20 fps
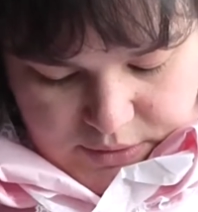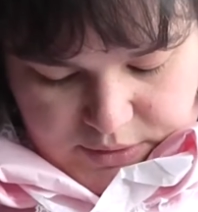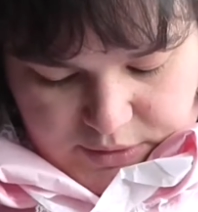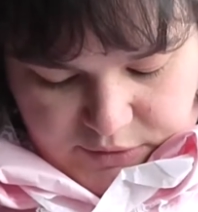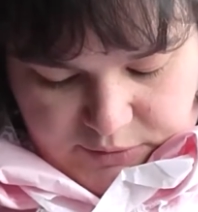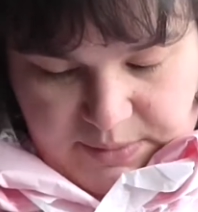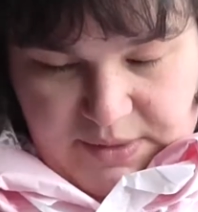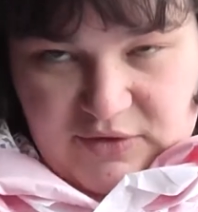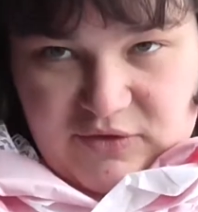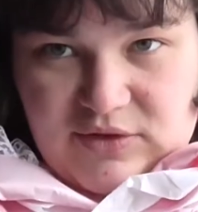
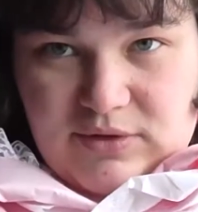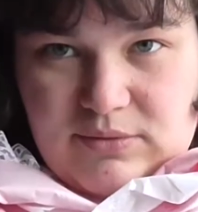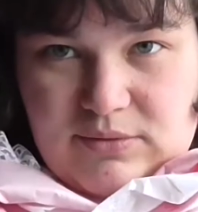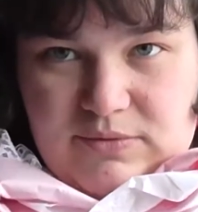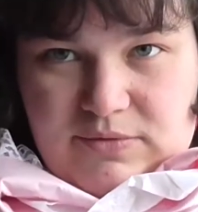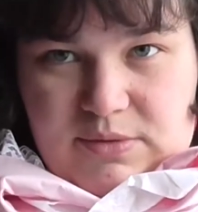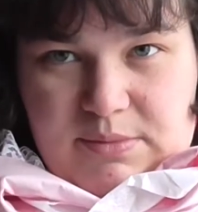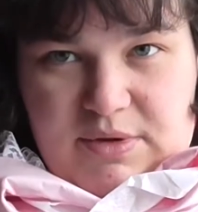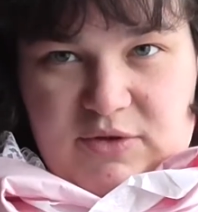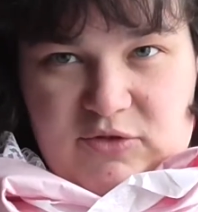especially
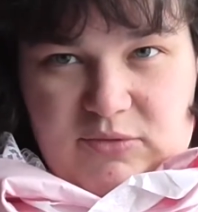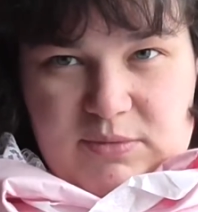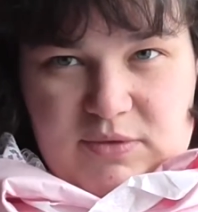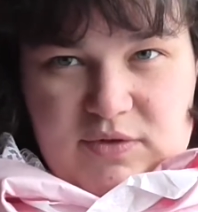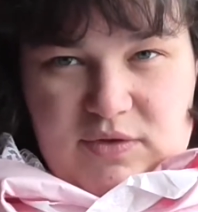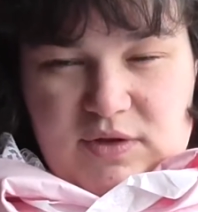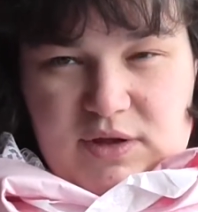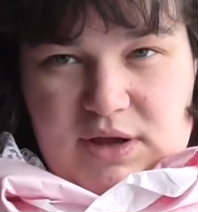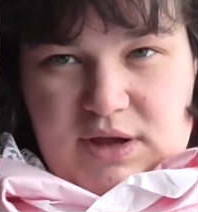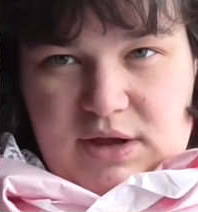with the
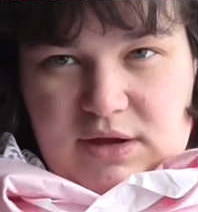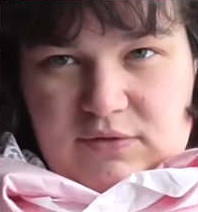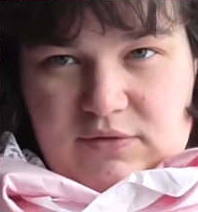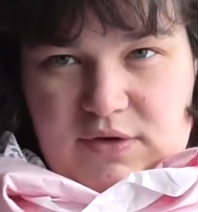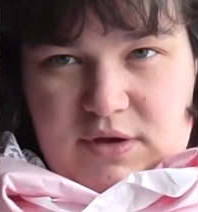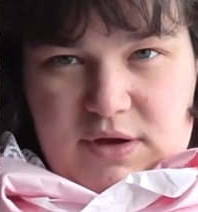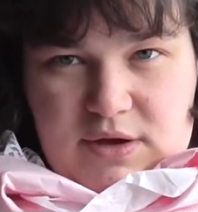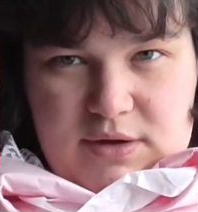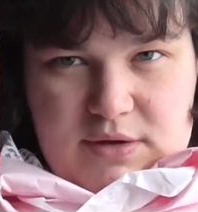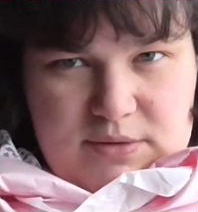measurements I gave
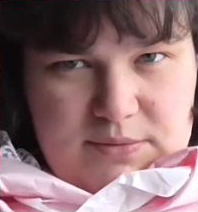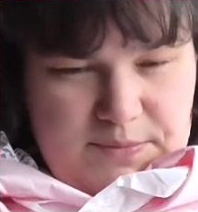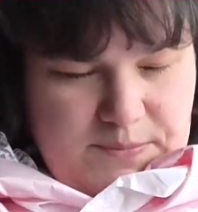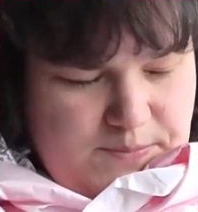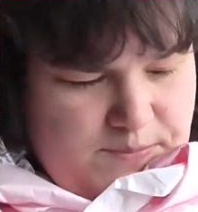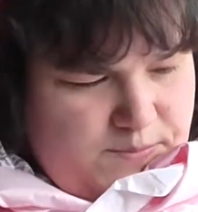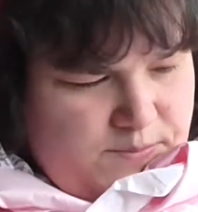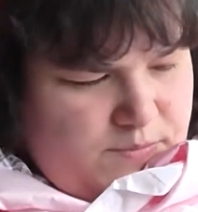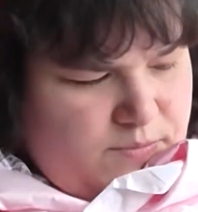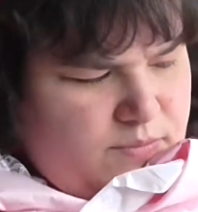her.
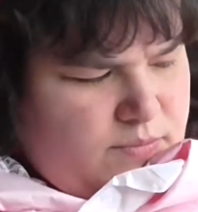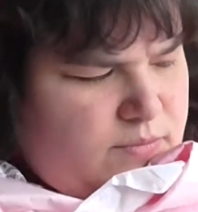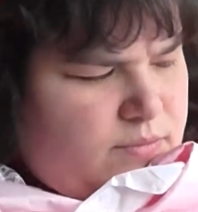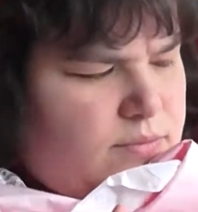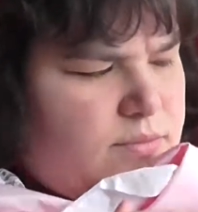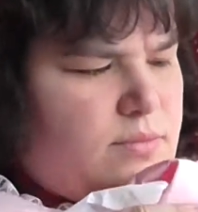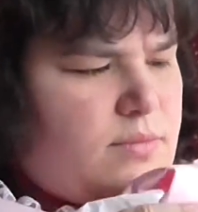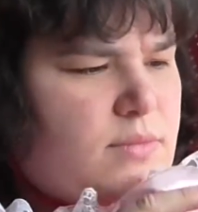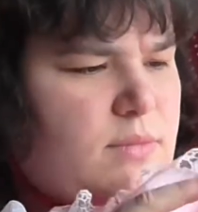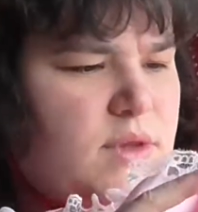
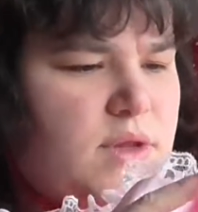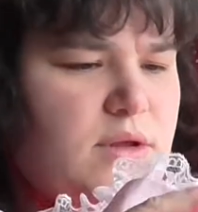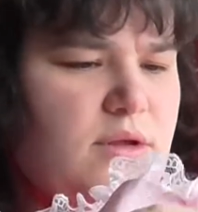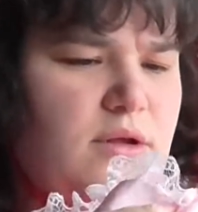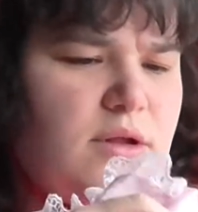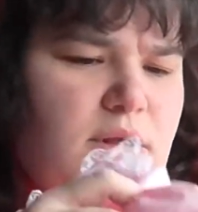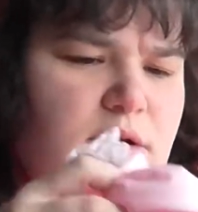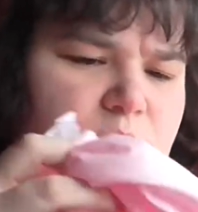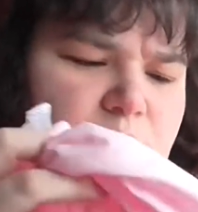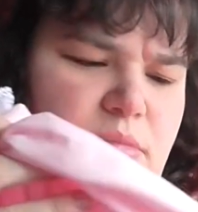
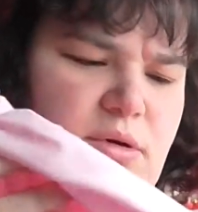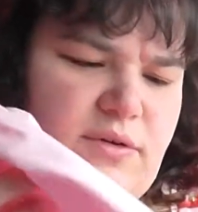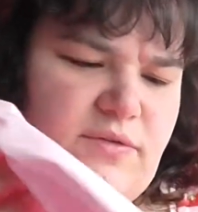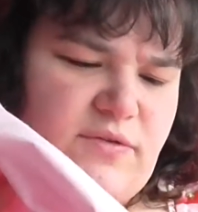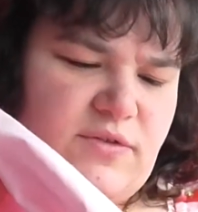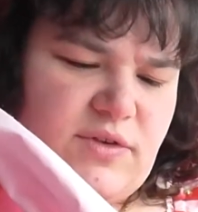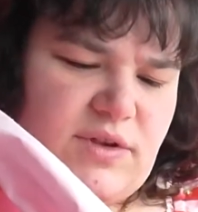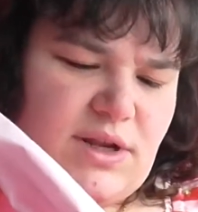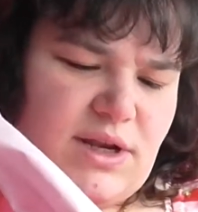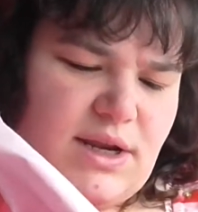A little
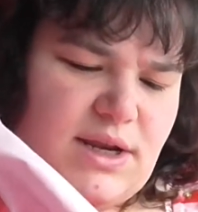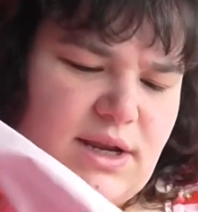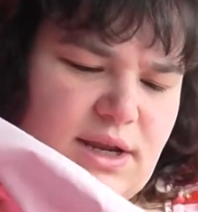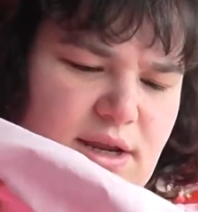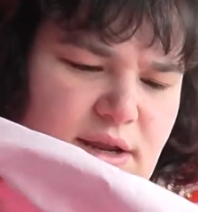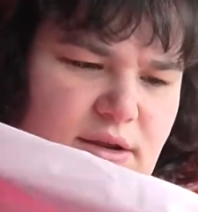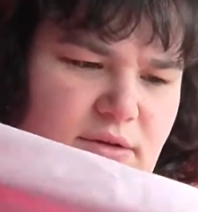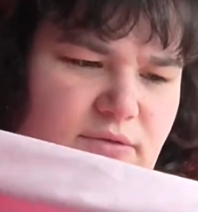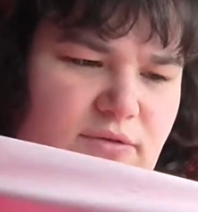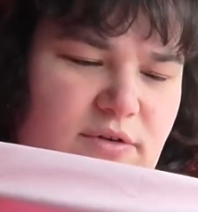puff
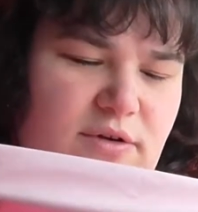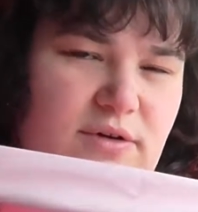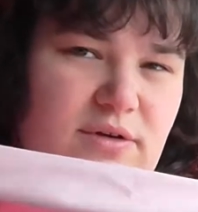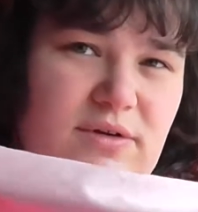sleeve.